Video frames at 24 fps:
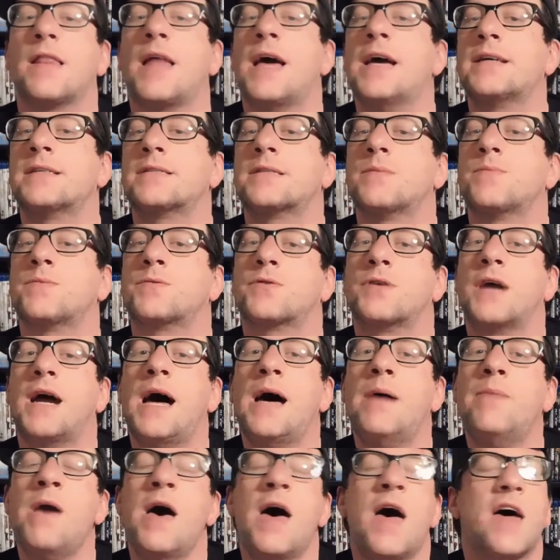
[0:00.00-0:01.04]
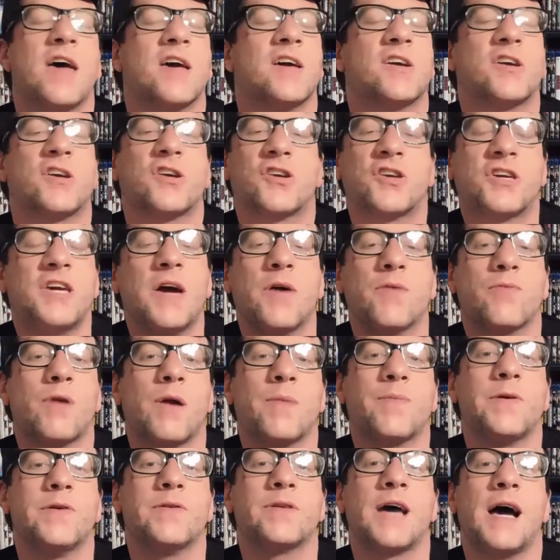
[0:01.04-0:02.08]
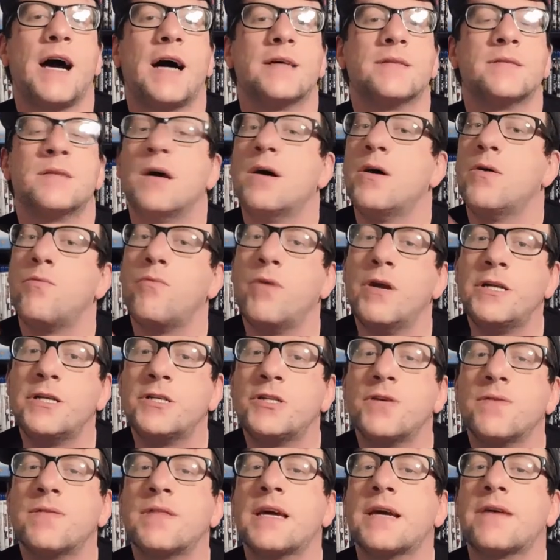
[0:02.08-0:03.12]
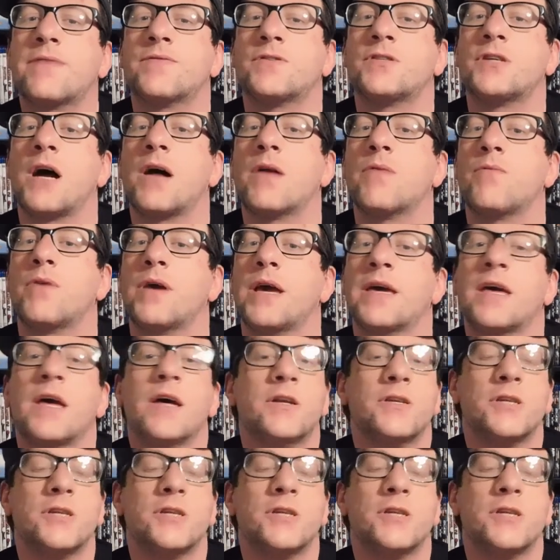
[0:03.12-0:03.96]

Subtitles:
Like, subscribe, get reputized. What did you think of John Wick?